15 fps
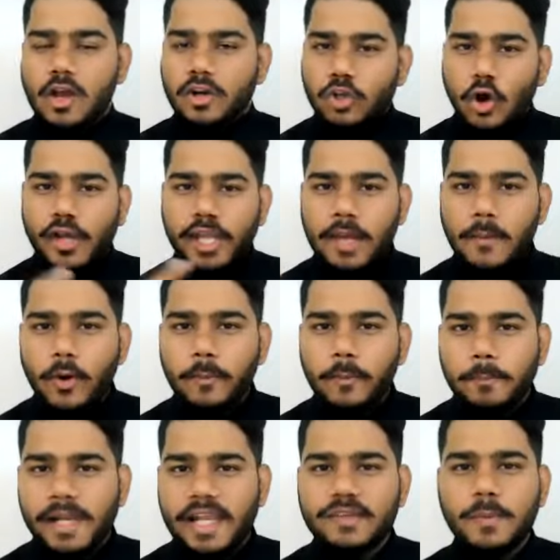Talking about
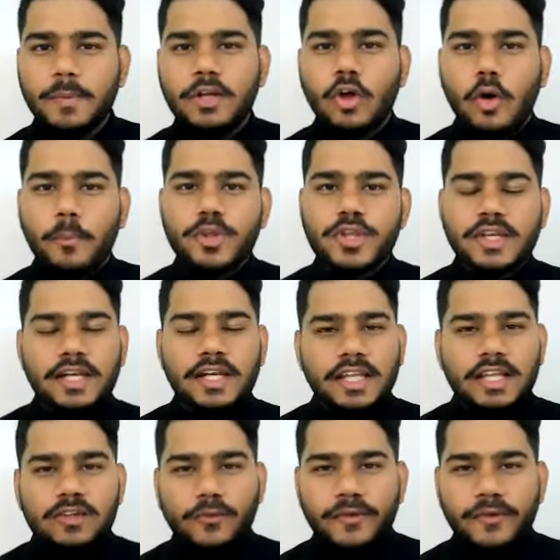placement opportunities,